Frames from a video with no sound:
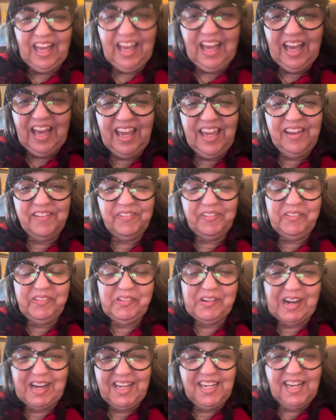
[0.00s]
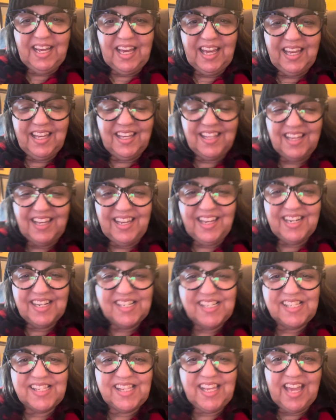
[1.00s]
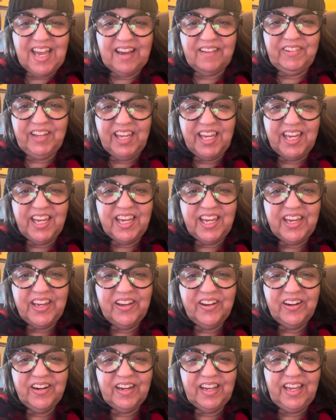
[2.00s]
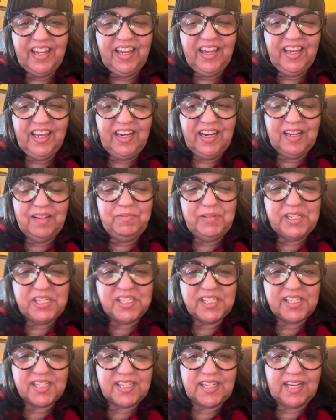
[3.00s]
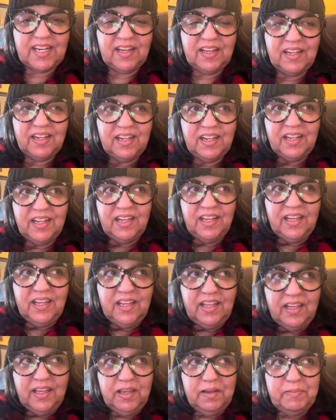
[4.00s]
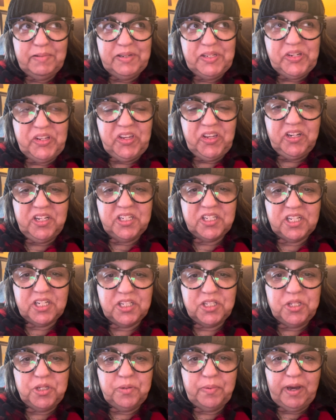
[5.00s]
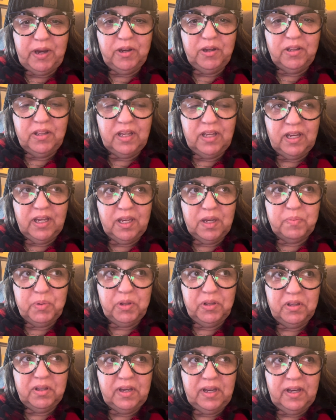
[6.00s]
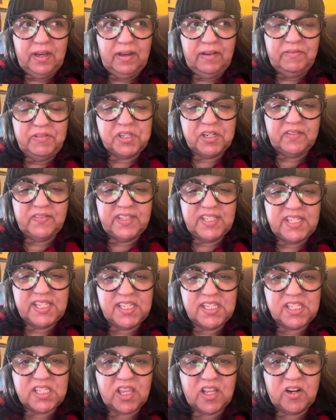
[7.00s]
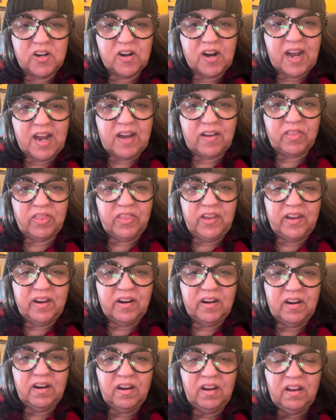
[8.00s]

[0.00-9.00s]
Hi everyone, it is the Advocate here, and I'm just coming to you to talk to you about a couple of services that are out there